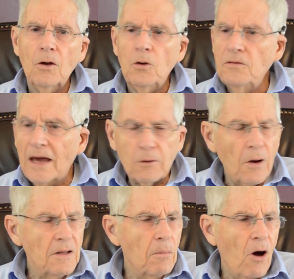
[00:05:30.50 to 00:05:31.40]
He
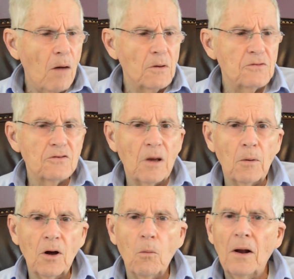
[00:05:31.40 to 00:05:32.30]
decorated the apartment since I
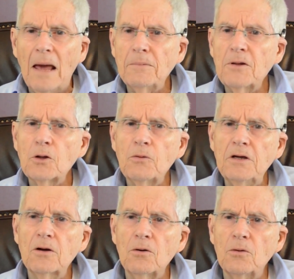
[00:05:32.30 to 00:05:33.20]
was gone. What happened to the
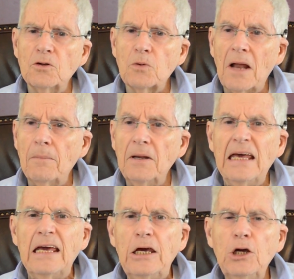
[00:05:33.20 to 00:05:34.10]
green curtains? What happened?
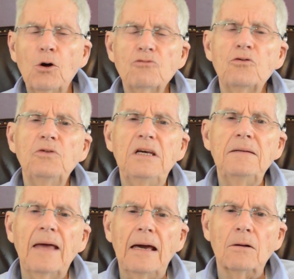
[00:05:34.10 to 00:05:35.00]
He goes through
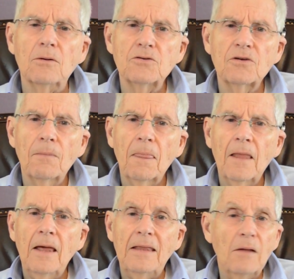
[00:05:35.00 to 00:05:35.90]
details.
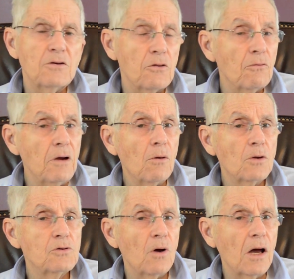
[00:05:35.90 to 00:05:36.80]
Now there's a
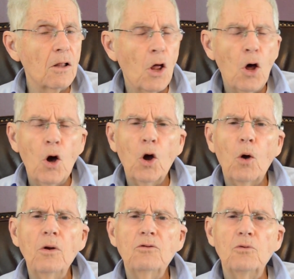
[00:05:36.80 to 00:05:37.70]
3-year-old child
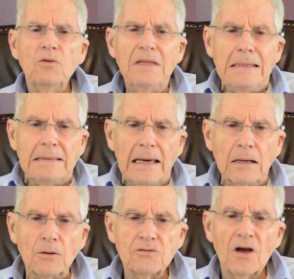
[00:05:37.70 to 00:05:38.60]
going through
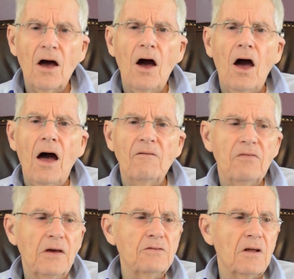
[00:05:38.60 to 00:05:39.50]
details of
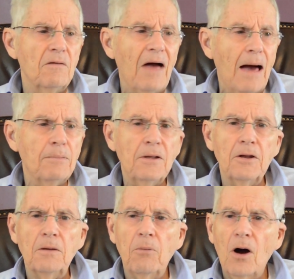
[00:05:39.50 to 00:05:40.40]
things that have happened in
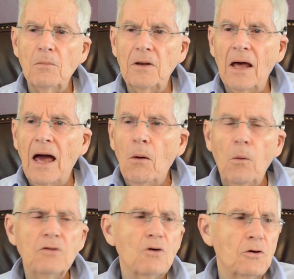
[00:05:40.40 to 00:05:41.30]
the apartment.
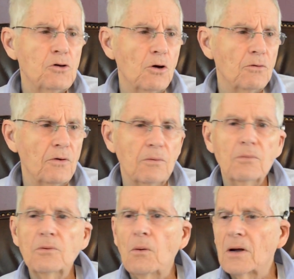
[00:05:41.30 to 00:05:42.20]
Where's our children?
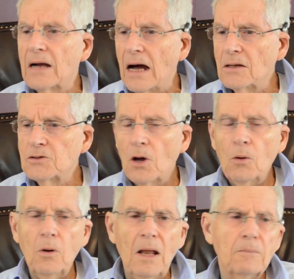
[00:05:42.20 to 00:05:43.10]
They're in college.
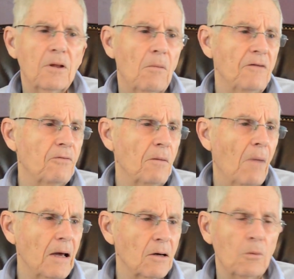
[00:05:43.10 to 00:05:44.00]
What happened to my friend
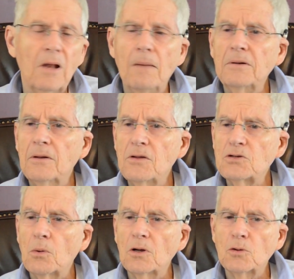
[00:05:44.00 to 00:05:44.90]
Michael? What happened to
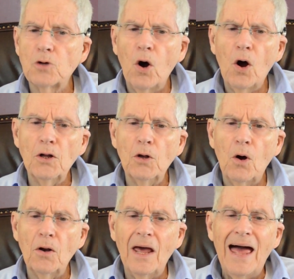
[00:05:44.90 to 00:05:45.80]
this one? It goes on and
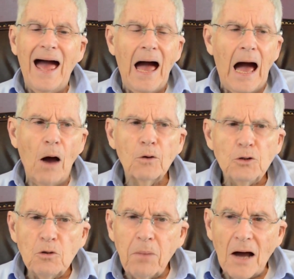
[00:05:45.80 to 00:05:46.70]
on. How could
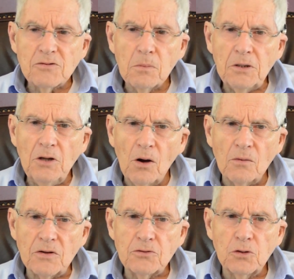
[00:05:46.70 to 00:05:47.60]
you possibly know
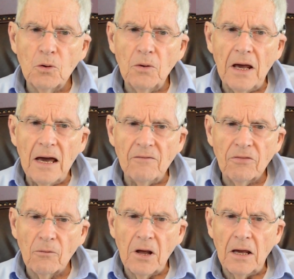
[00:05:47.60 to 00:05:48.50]
this? You're 2.5,
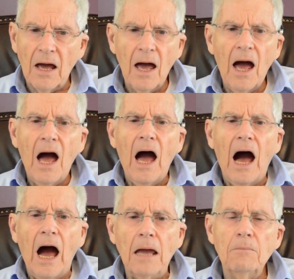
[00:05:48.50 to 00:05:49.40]
3.
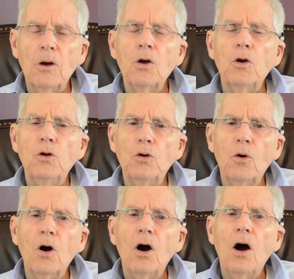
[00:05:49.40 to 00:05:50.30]
I'm
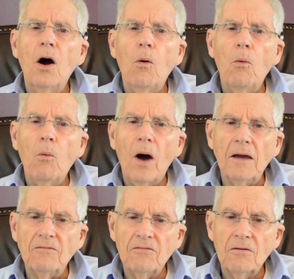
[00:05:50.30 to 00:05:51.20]
your
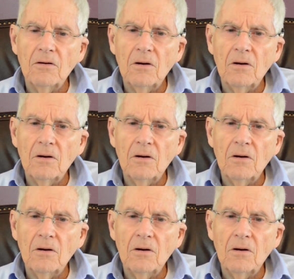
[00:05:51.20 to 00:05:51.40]
wife.